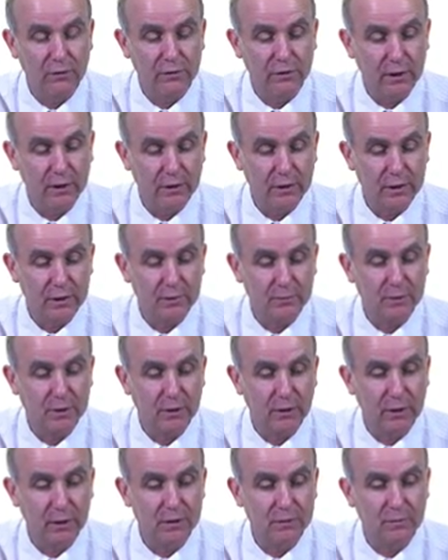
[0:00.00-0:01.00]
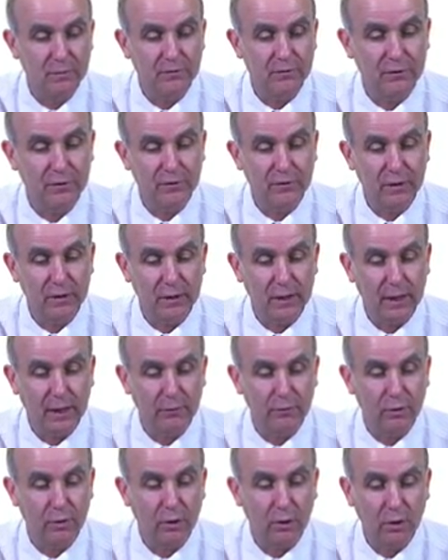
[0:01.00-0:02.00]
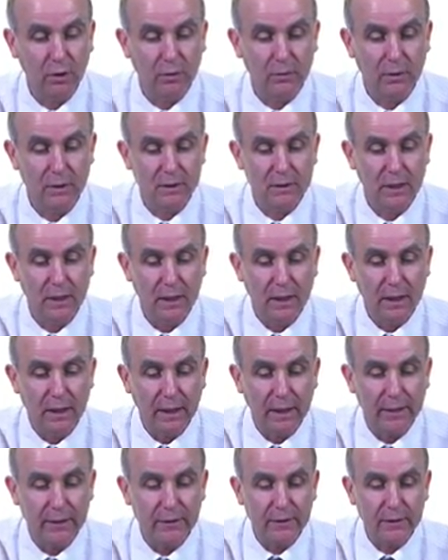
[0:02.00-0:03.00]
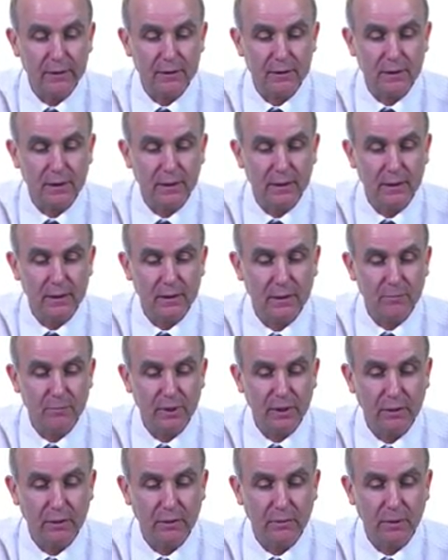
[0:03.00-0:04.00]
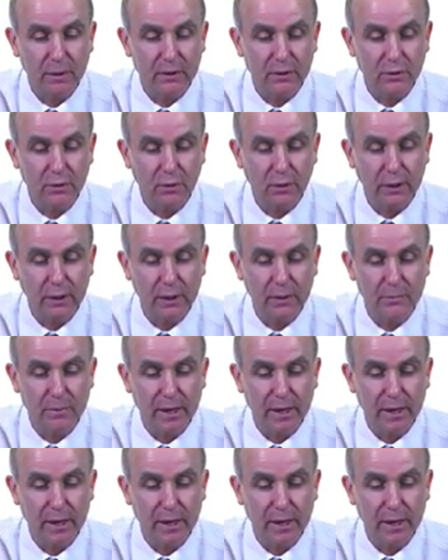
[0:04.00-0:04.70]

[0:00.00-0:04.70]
for various periods from 1500 onwards, and you can see that the period we're talking